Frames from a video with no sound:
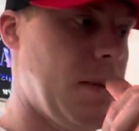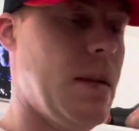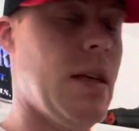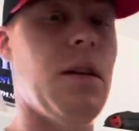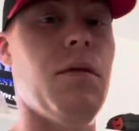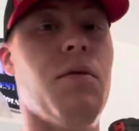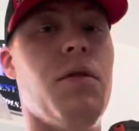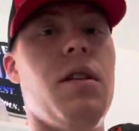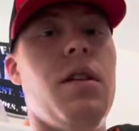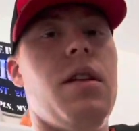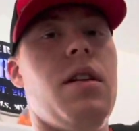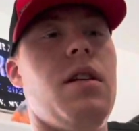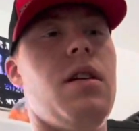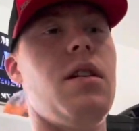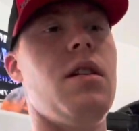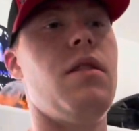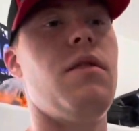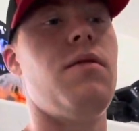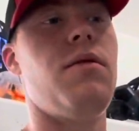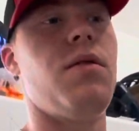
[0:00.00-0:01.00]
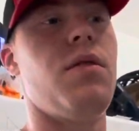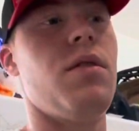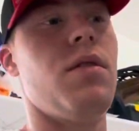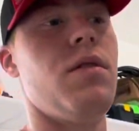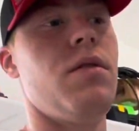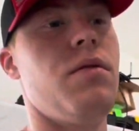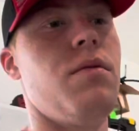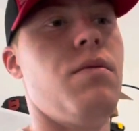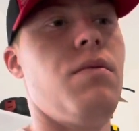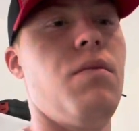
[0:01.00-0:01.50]
did really good
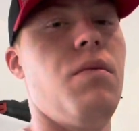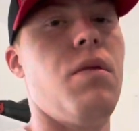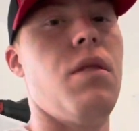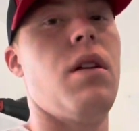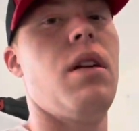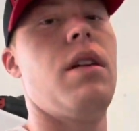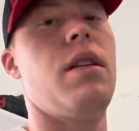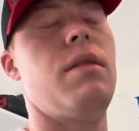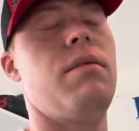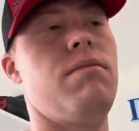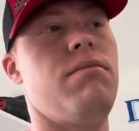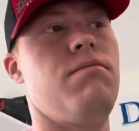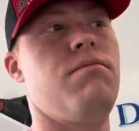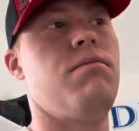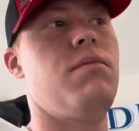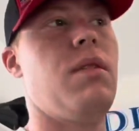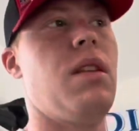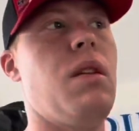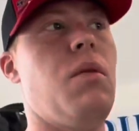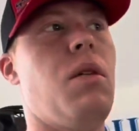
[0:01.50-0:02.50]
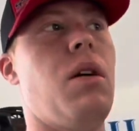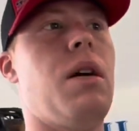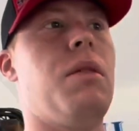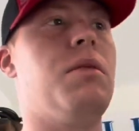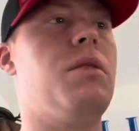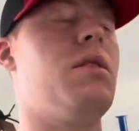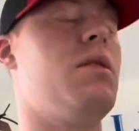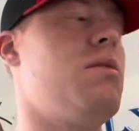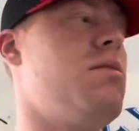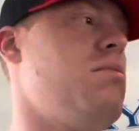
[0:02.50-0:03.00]
for what I
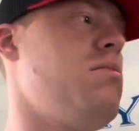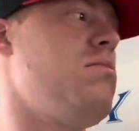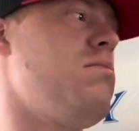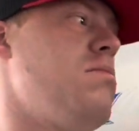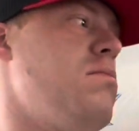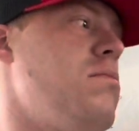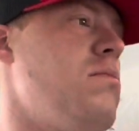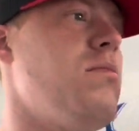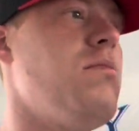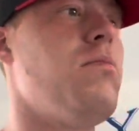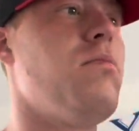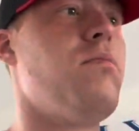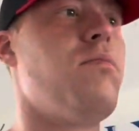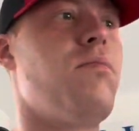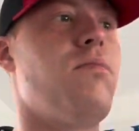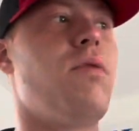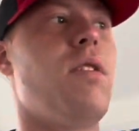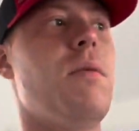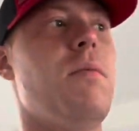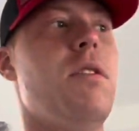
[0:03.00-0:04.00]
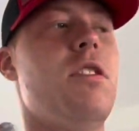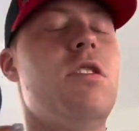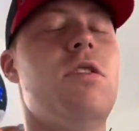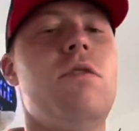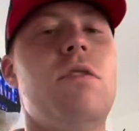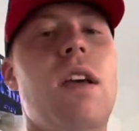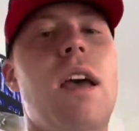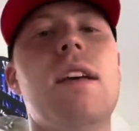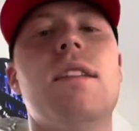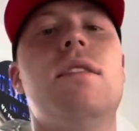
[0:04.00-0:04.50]
was pretty much
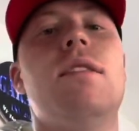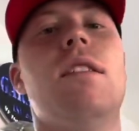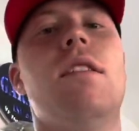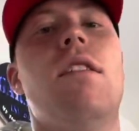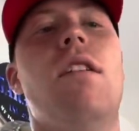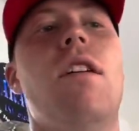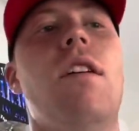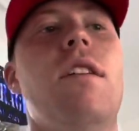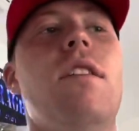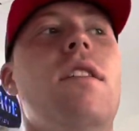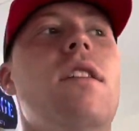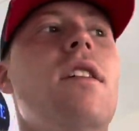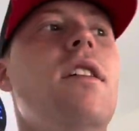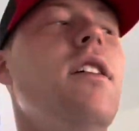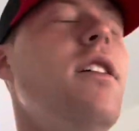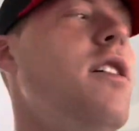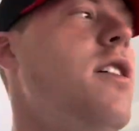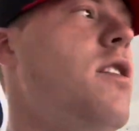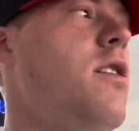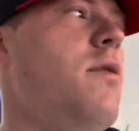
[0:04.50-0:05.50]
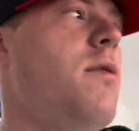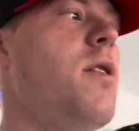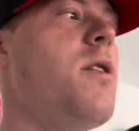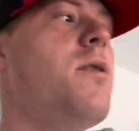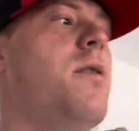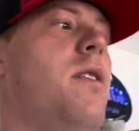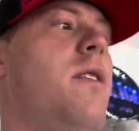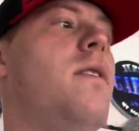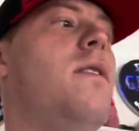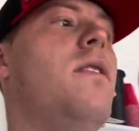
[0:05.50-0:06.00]
testing on. The
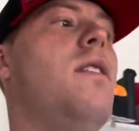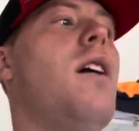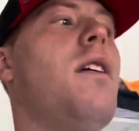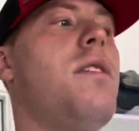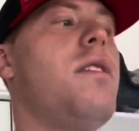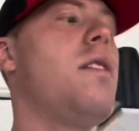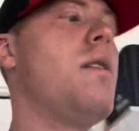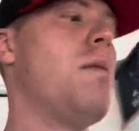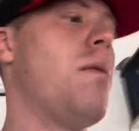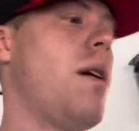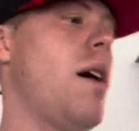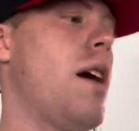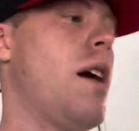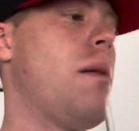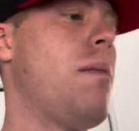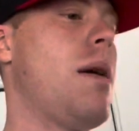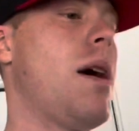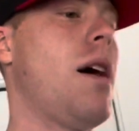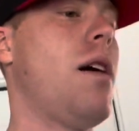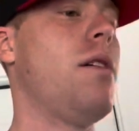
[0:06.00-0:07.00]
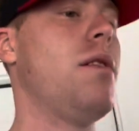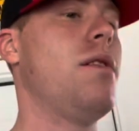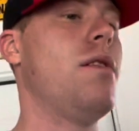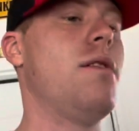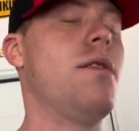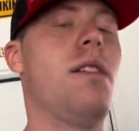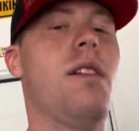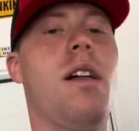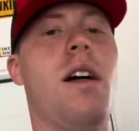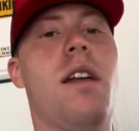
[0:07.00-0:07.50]
road is nothing to brag about. There's
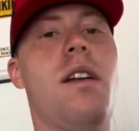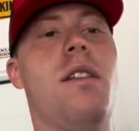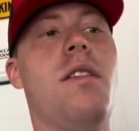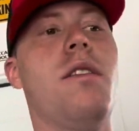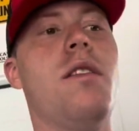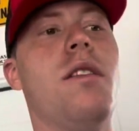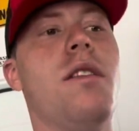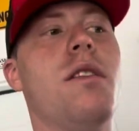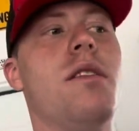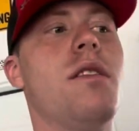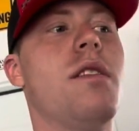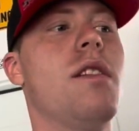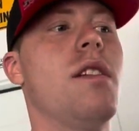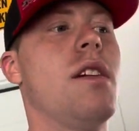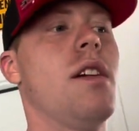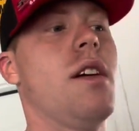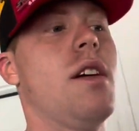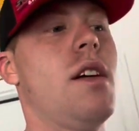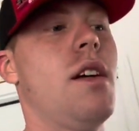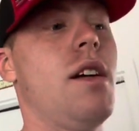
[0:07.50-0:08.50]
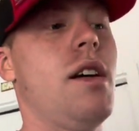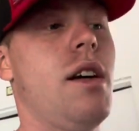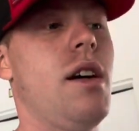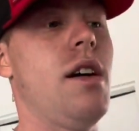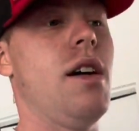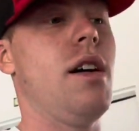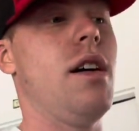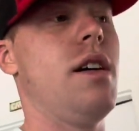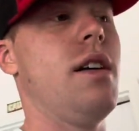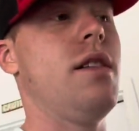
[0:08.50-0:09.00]
a lot of dirt.
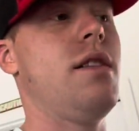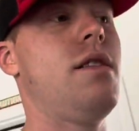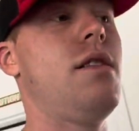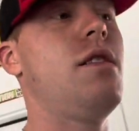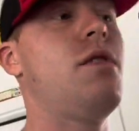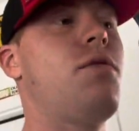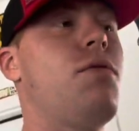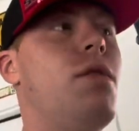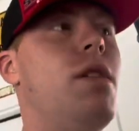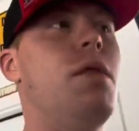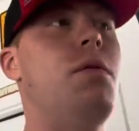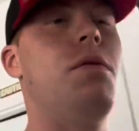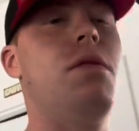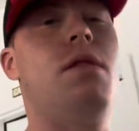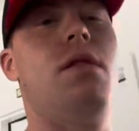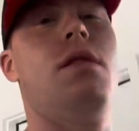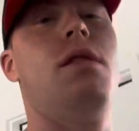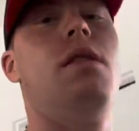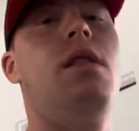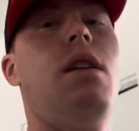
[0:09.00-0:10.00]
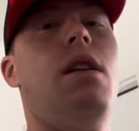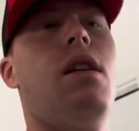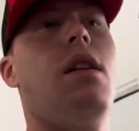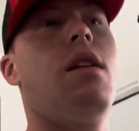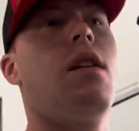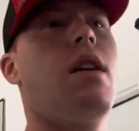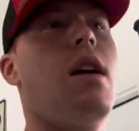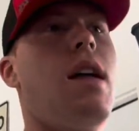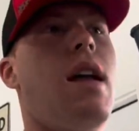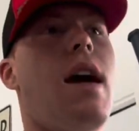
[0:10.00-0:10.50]
It's just really was to see
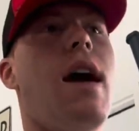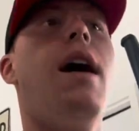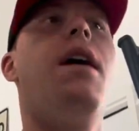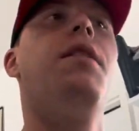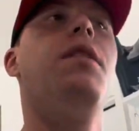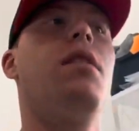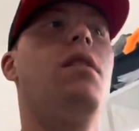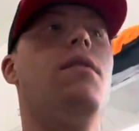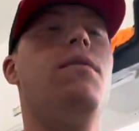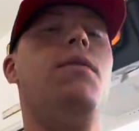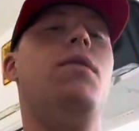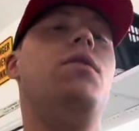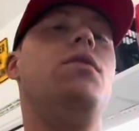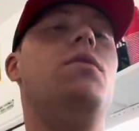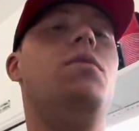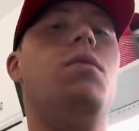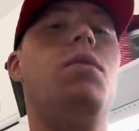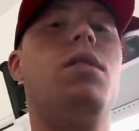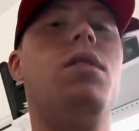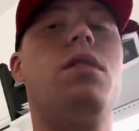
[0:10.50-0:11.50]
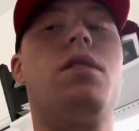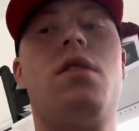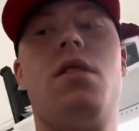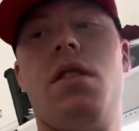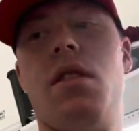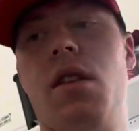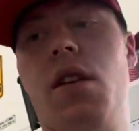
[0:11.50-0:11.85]
kind of how the converter worked.